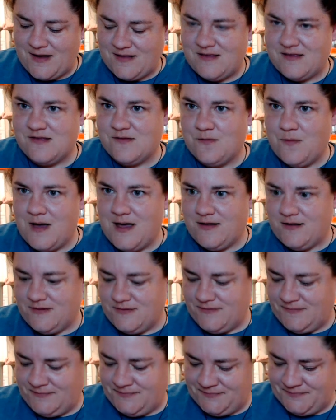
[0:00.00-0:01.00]
as well.
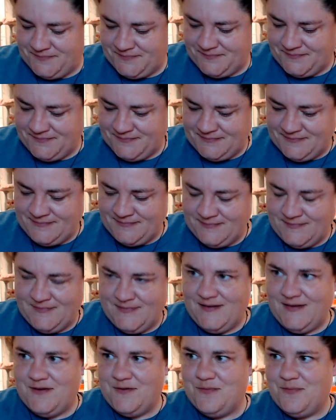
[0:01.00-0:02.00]

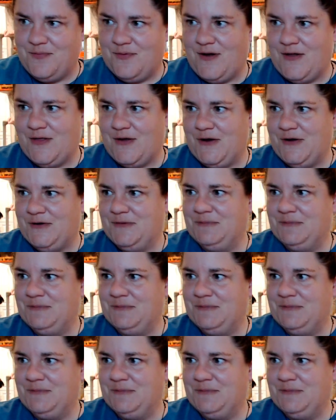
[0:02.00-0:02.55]
Oh, brother.